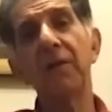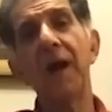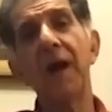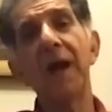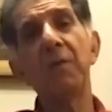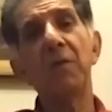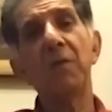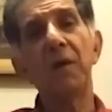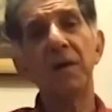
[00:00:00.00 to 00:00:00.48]

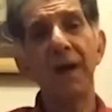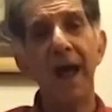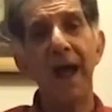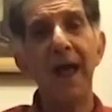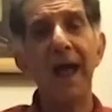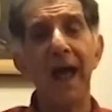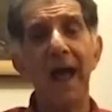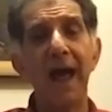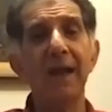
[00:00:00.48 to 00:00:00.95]
So I would,
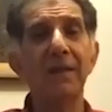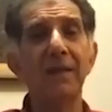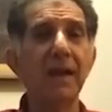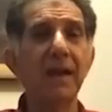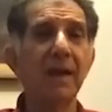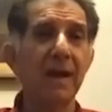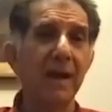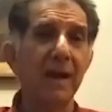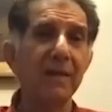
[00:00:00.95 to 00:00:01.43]
I, I
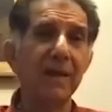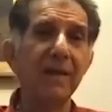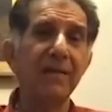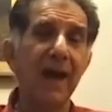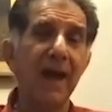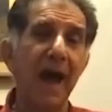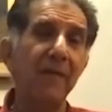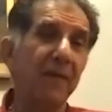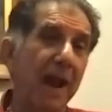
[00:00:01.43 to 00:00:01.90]
think
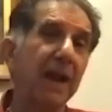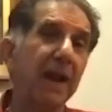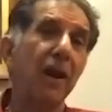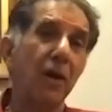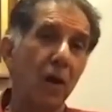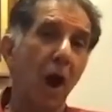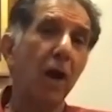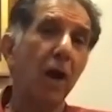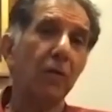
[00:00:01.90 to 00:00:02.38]
these, I read
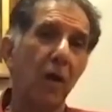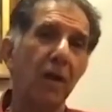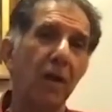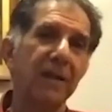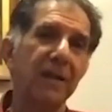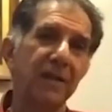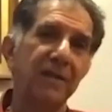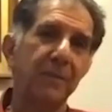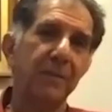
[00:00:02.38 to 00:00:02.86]
a lot
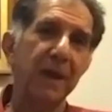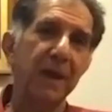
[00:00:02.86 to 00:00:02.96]
on this